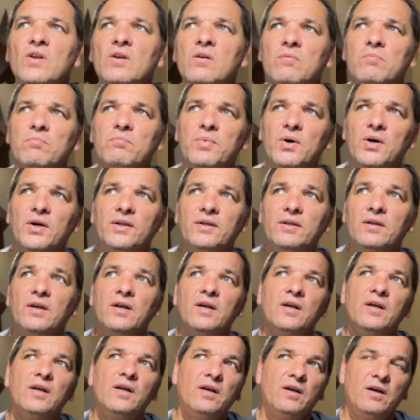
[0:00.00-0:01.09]
But
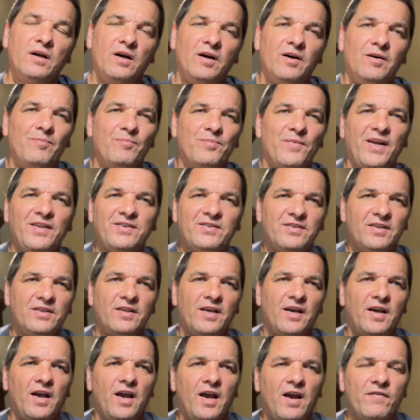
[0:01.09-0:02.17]
that's in
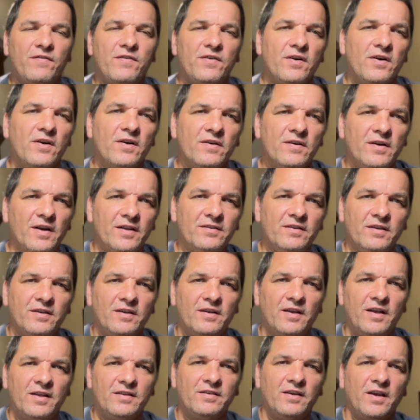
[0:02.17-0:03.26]
the after.
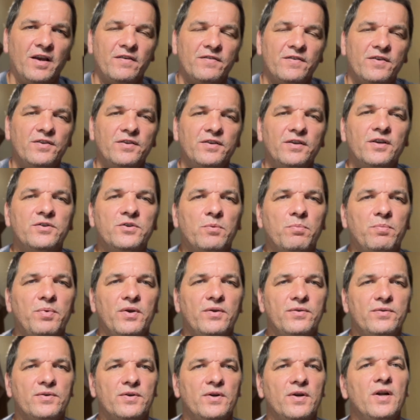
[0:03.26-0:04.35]
That's after you get your
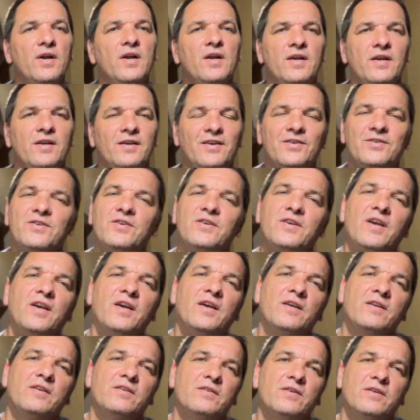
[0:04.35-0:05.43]
picture, because you
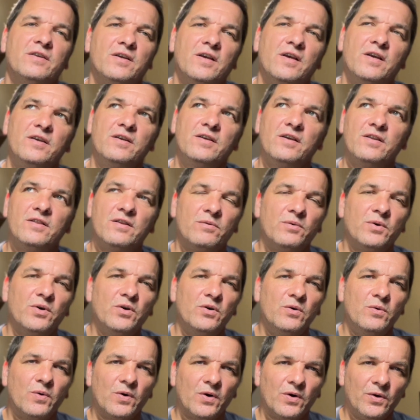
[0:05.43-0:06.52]
can't, in the
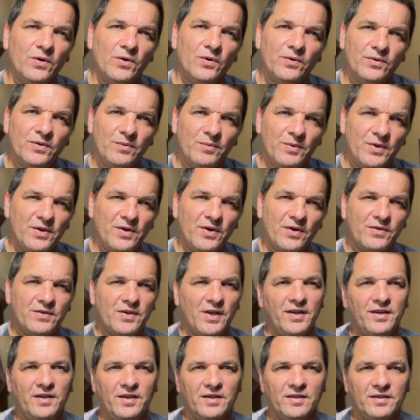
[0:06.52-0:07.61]
real world, when you're
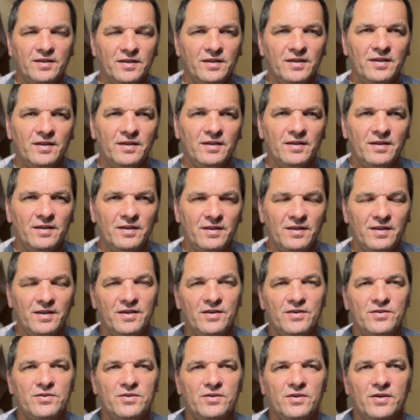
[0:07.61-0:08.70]
taking
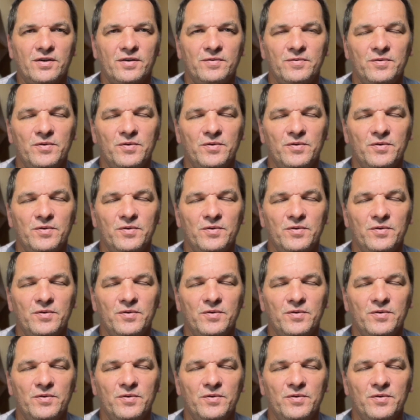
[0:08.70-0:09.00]
things, you're